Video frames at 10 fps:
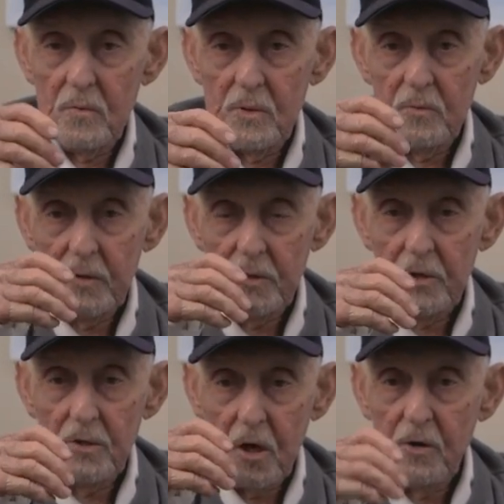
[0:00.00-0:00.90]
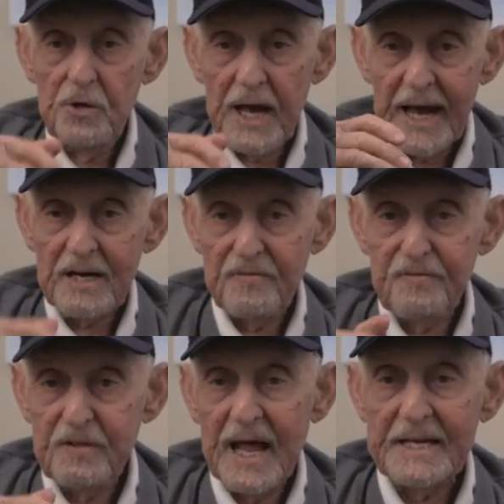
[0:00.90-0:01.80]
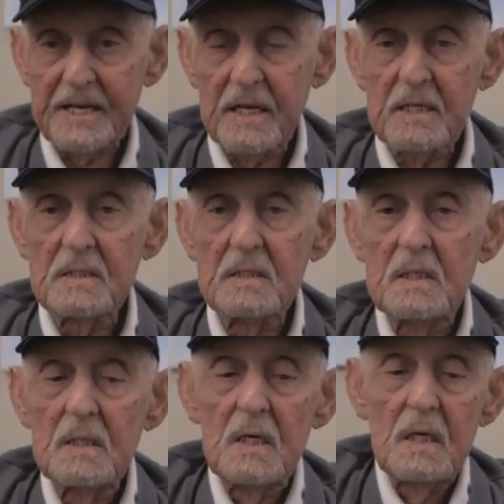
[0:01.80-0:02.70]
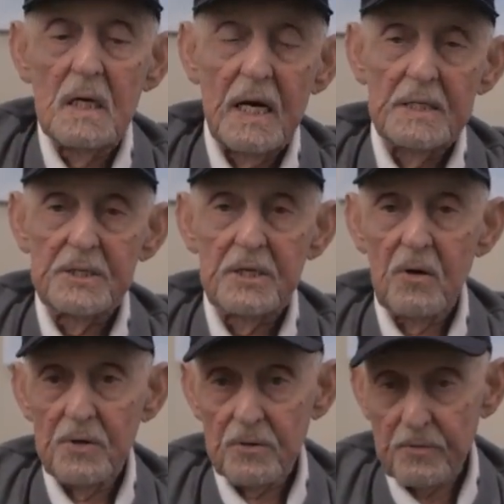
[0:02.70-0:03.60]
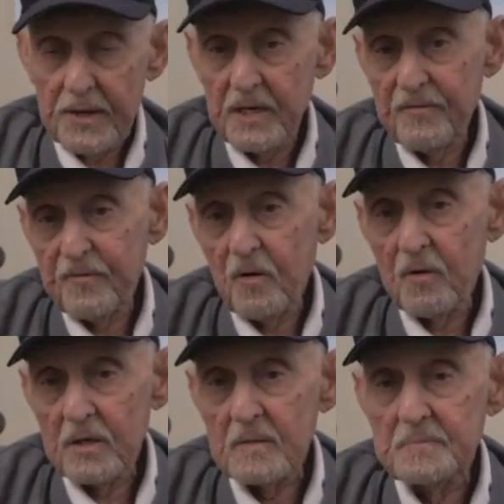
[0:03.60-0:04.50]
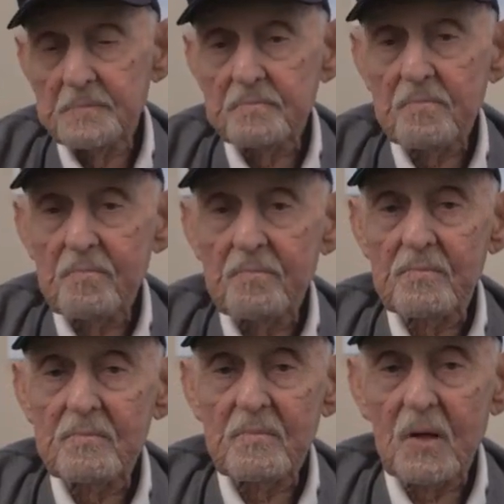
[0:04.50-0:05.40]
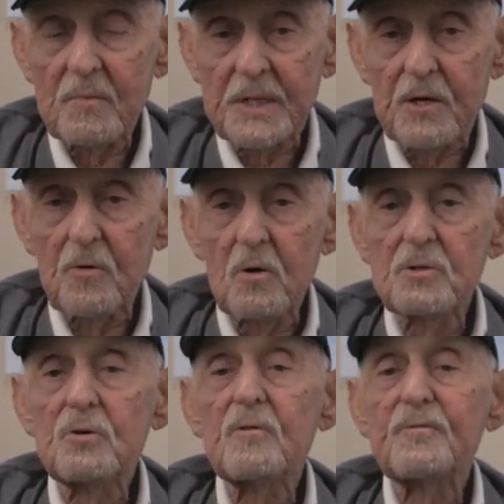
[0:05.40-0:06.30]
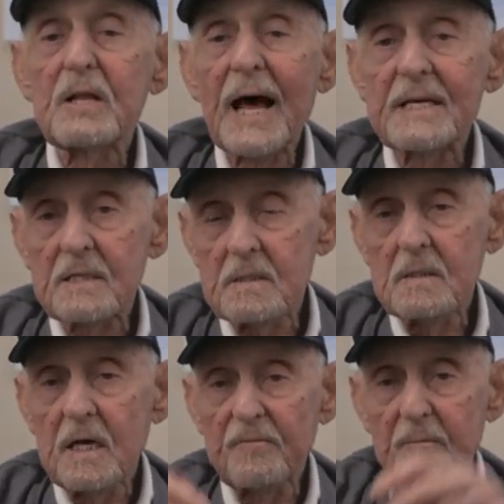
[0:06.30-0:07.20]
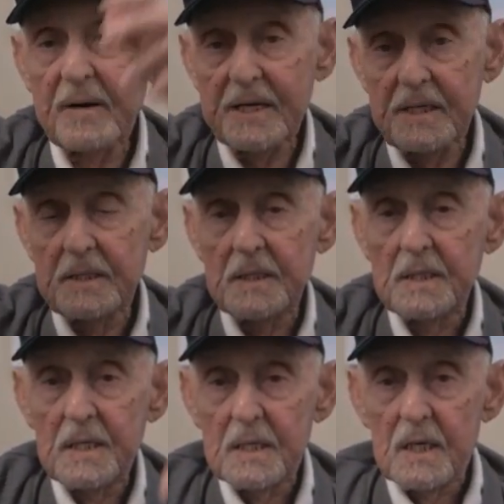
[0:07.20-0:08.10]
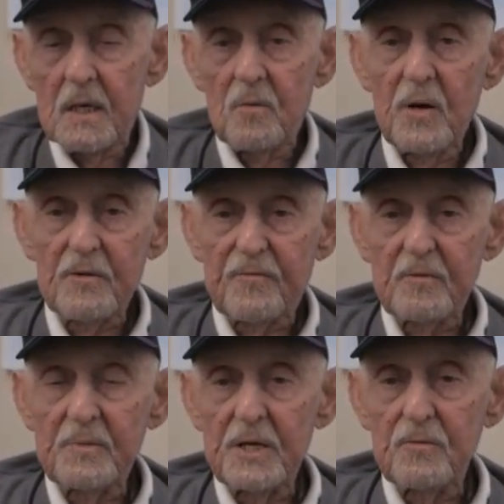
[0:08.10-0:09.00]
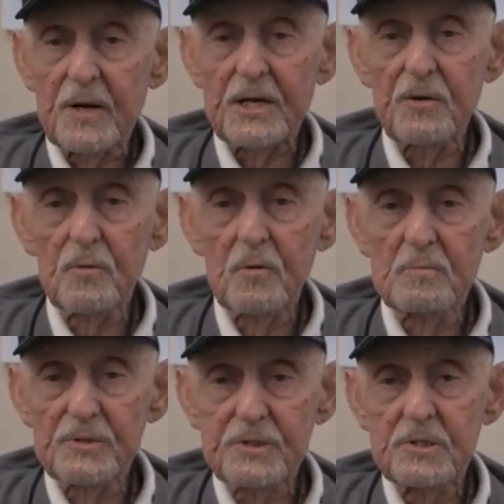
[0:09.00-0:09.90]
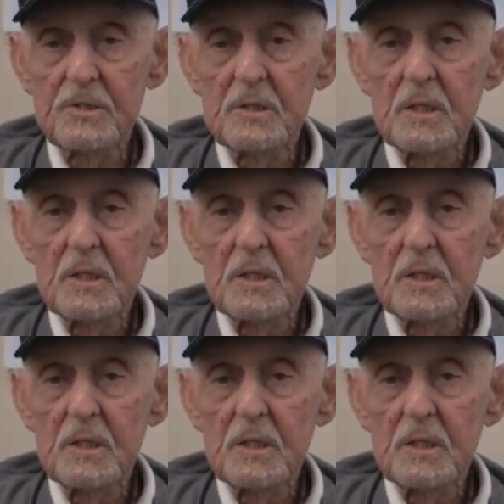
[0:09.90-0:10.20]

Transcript: you, you know you had a flight and you know you were ready for it. And when they called your flight, everybody went from the ready rooms